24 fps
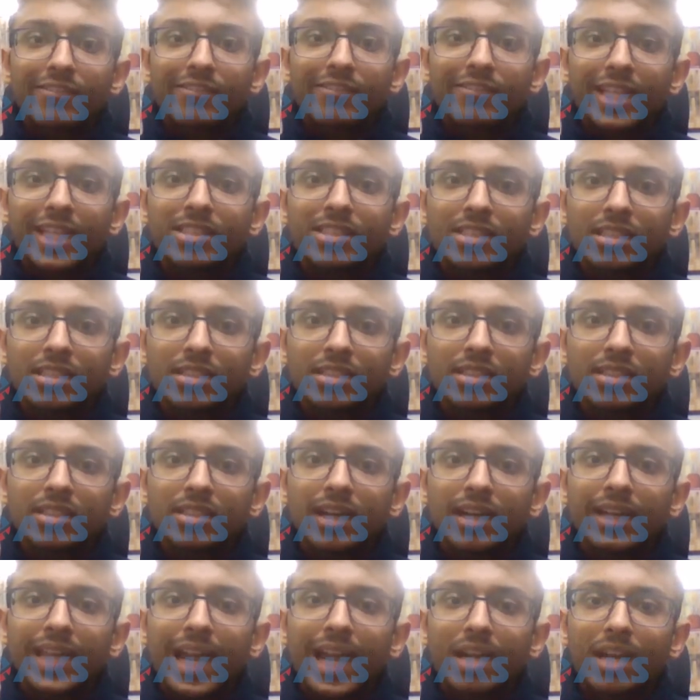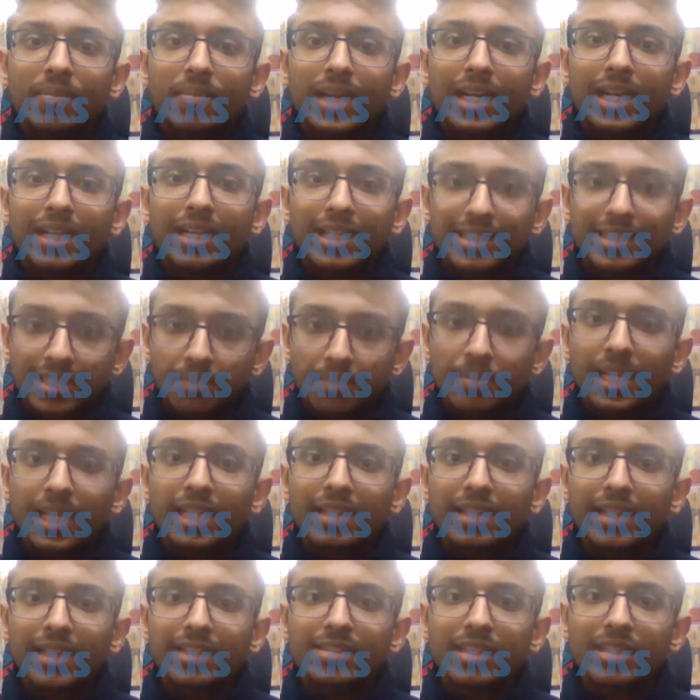Where, sir, the academic
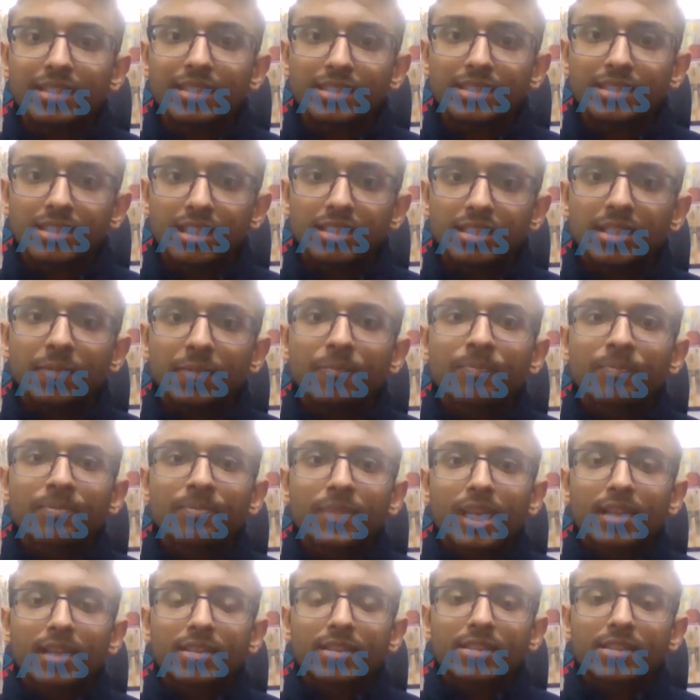discipline is concerned,